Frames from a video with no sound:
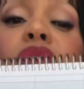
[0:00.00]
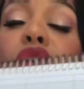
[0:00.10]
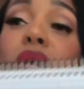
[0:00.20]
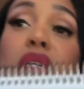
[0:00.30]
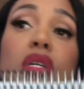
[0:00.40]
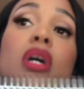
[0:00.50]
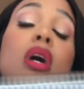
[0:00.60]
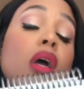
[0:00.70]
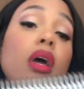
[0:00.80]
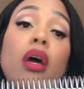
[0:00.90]
you're at a
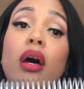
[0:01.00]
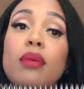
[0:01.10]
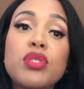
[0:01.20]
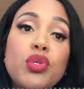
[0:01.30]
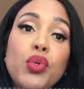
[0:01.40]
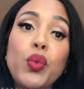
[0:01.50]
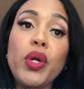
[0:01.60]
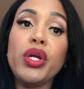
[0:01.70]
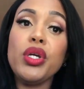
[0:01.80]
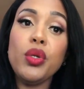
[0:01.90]
school
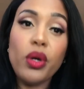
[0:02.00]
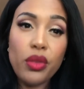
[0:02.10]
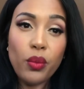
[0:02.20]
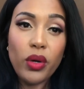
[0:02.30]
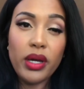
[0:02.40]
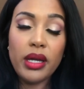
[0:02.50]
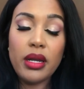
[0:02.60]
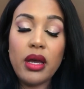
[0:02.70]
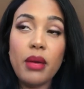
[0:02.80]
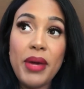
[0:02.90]
where you are the one
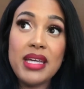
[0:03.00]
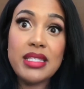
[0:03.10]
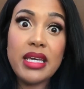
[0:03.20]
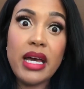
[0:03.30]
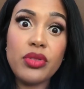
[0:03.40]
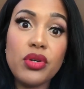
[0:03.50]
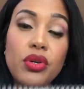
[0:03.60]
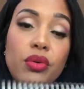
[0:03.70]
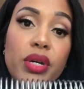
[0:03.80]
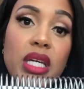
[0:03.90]
pacing out the
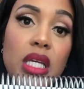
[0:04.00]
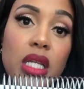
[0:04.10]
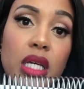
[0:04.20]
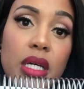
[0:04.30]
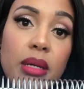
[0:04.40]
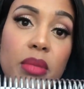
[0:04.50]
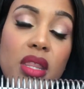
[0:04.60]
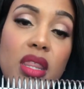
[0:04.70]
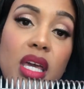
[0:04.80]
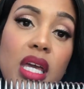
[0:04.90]
curriculum,
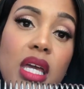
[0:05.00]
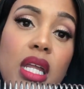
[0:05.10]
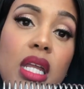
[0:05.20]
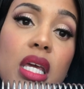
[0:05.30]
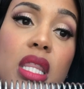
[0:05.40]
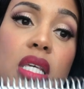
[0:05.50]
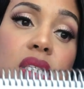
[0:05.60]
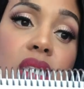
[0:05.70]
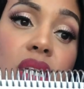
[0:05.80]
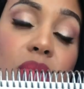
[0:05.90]
then this
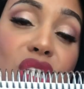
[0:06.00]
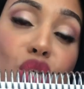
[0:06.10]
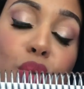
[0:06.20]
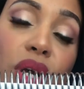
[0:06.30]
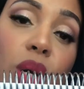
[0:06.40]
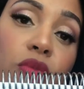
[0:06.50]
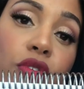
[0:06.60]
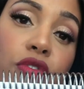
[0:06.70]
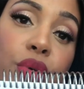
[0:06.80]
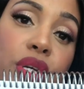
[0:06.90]
is going to be super helpful
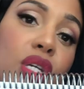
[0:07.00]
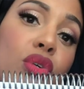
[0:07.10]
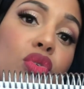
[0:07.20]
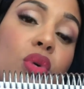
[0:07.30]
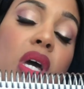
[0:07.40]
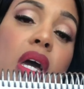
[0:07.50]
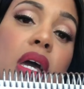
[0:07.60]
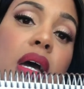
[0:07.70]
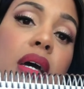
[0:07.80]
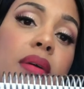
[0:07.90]
for you.
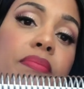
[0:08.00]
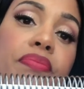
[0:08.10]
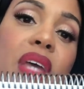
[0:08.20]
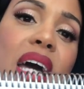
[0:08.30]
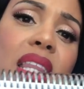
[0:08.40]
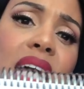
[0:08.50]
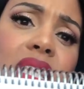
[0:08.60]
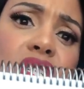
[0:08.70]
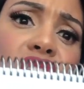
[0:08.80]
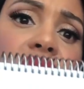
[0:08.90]
I like
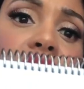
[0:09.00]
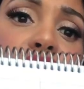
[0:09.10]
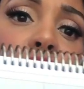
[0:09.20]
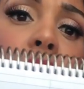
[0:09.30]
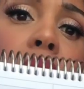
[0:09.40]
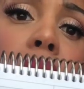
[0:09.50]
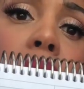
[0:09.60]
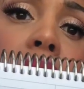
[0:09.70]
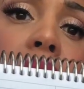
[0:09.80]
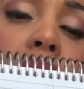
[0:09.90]
that she gives you
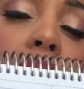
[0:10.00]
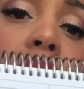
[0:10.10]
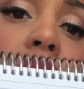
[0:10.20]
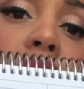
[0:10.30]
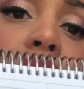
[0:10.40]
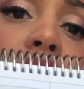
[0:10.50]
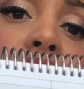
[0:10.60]
plenty of,